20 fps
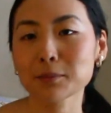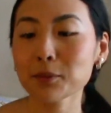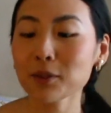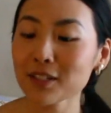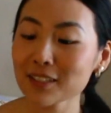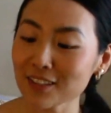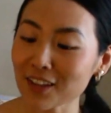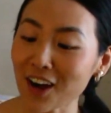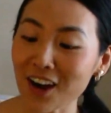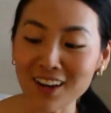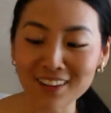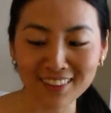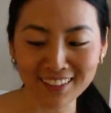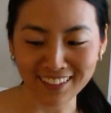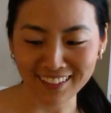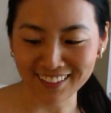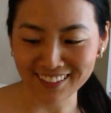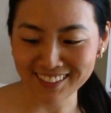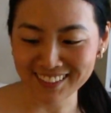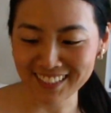but not
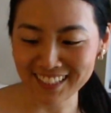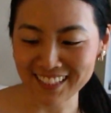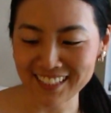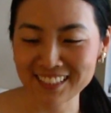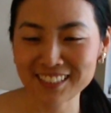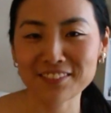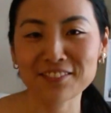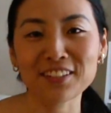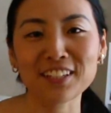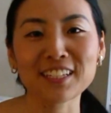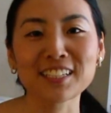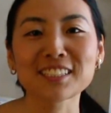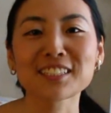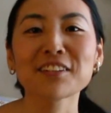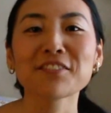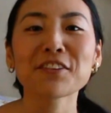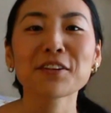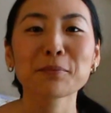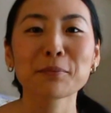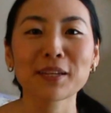least is Venus
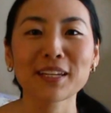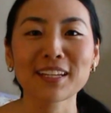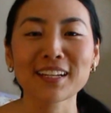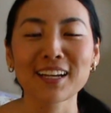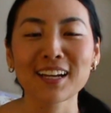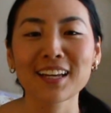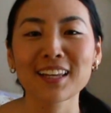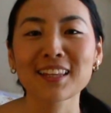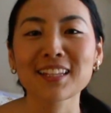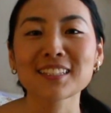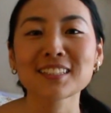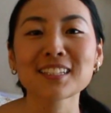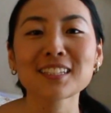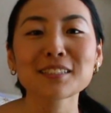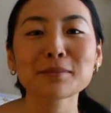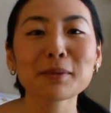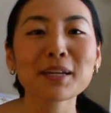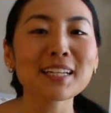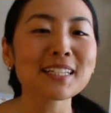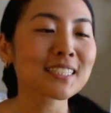of Verbena. This
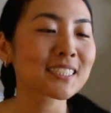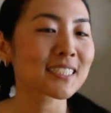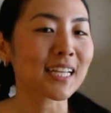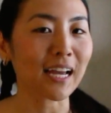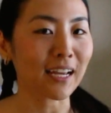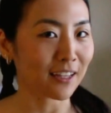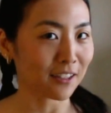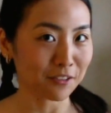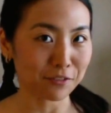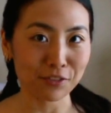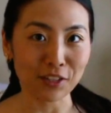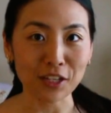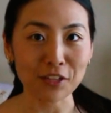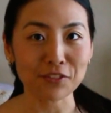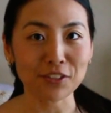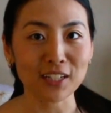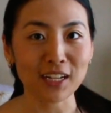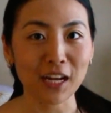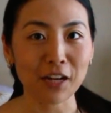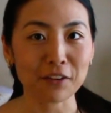is my second
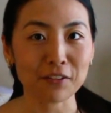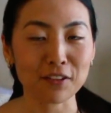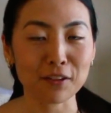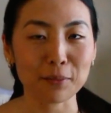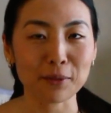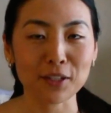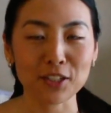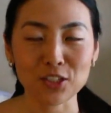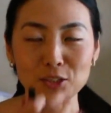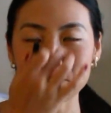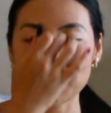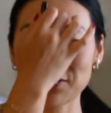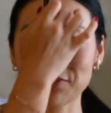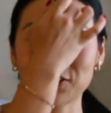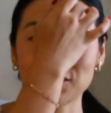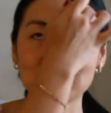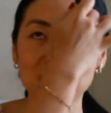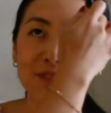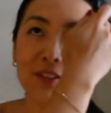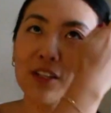favorite out of the bunch. My
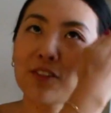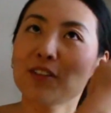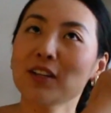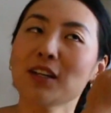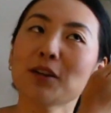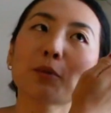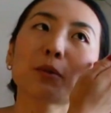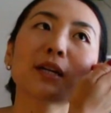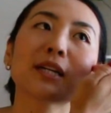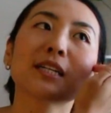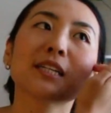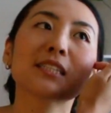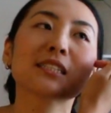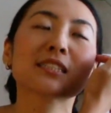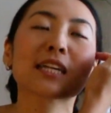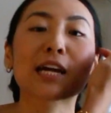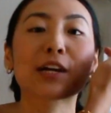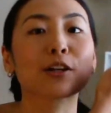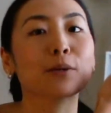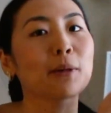first favorite was
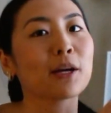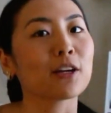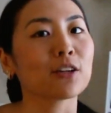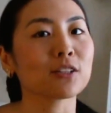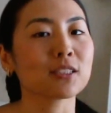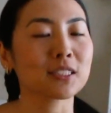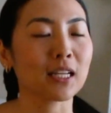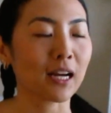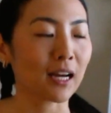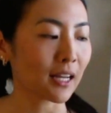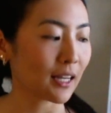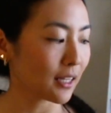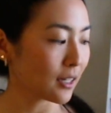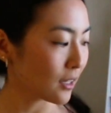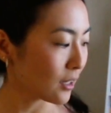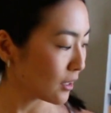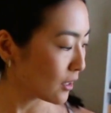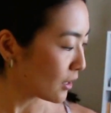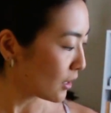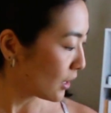Tiger by Her Side,
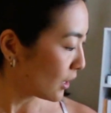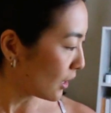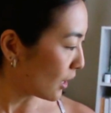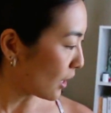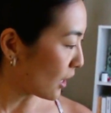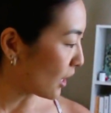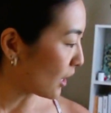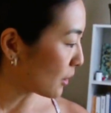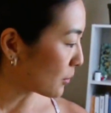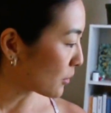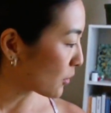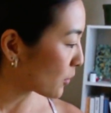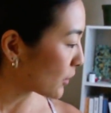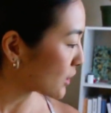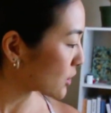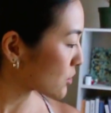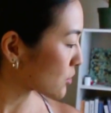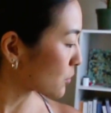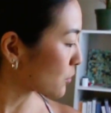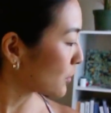
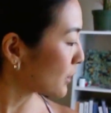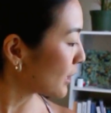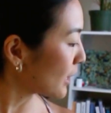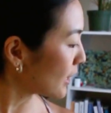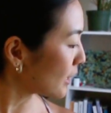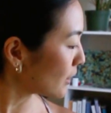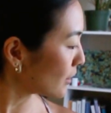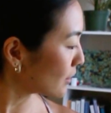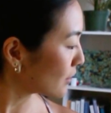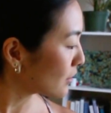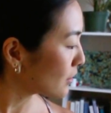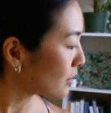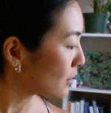which when I